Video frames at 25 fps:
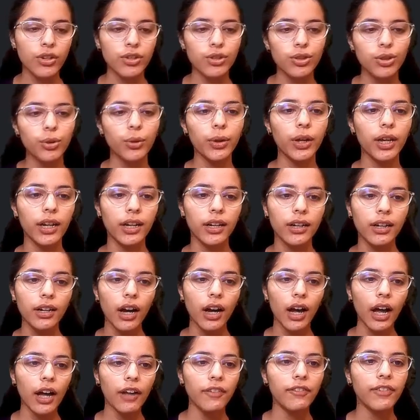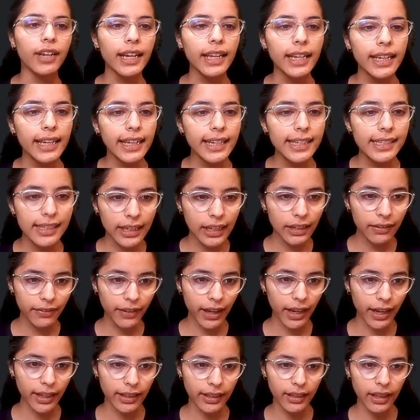So here we can easily
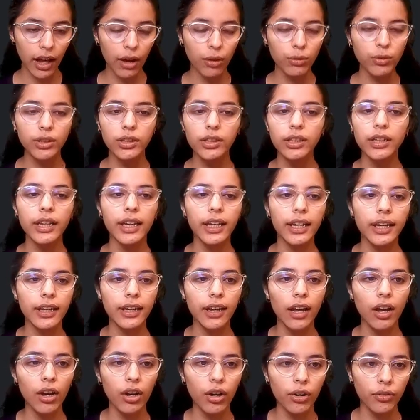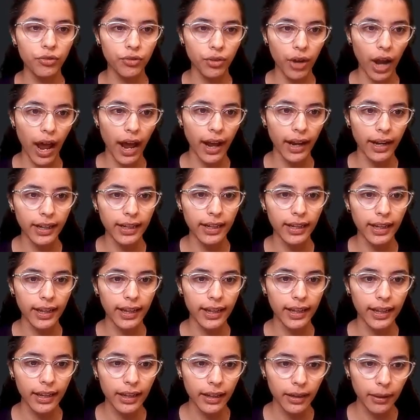find out the area of triangle
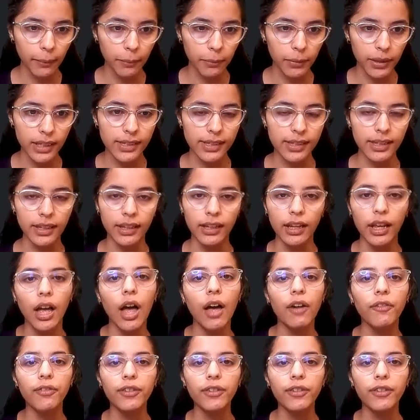ABC.